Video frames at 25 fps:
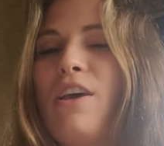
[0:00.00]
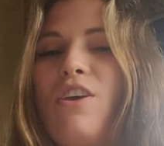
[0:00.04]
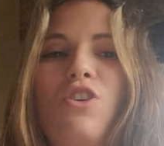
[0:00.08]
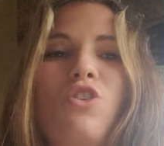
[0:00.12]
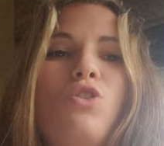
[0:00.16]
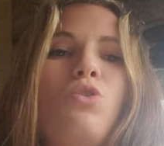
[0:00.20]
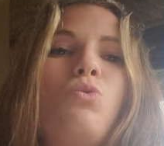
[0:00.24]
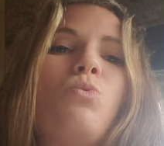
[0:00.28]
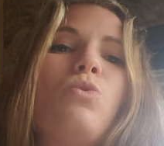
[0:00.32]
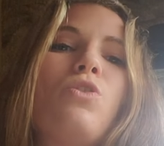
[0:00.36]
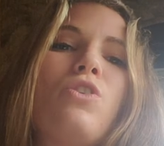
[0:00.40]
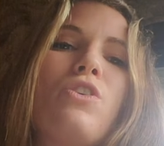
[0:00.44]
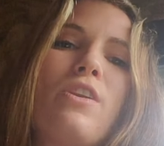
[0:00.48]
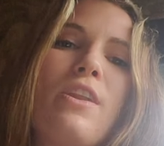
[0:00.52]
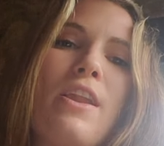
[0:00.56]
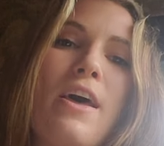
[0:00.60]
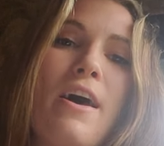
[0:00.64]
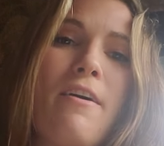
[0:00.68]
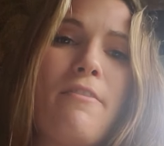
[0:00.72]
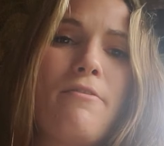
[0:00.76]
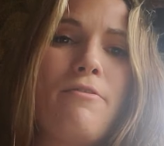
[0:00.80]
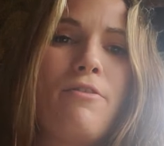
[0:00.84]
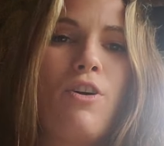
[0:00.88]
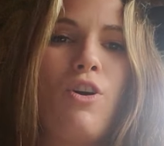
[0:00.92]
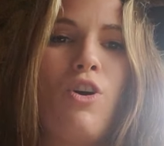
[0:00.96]
you will
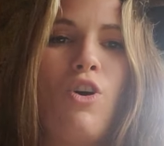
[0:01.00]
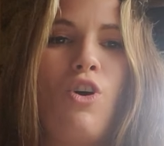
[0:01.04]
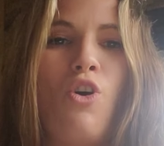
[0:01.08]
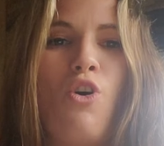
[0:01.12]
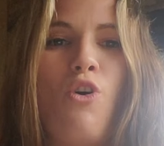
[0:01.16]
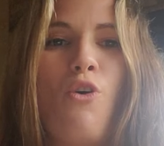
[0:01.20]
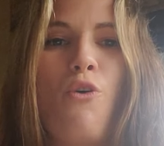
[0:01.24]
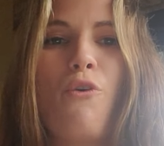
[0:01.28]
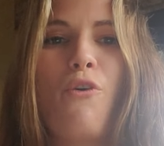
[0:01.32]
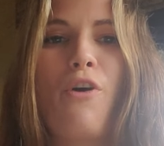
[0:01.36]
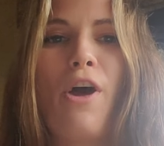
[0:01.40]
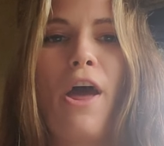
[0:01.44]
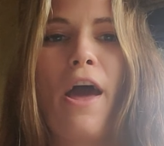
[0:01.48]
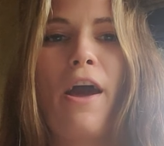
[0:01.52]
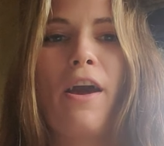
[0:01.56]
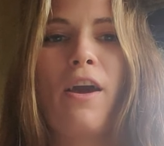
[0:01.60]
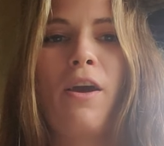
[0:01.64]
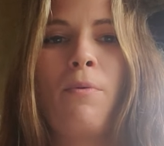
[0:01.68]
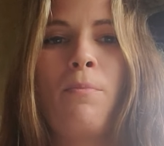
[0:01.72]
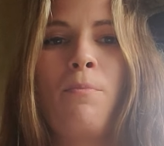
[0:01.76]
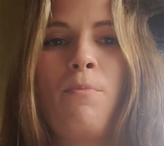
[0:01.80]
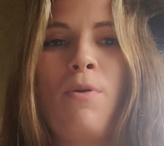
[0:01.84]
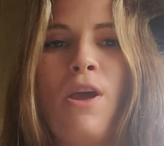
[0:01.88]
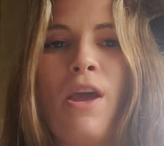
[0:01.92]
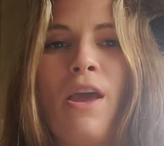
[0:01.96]
never
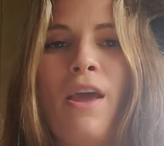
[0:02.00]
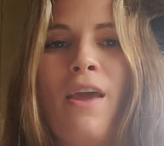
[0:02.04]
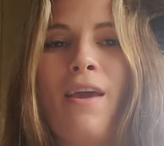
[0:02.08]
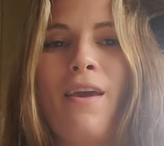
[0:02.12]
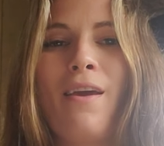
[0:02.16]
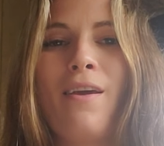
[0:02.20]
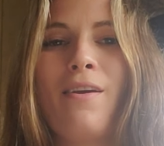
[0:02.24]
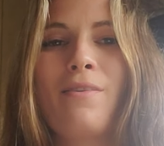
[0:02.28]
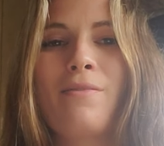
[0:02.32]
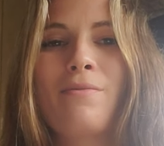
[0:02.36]
wreck me.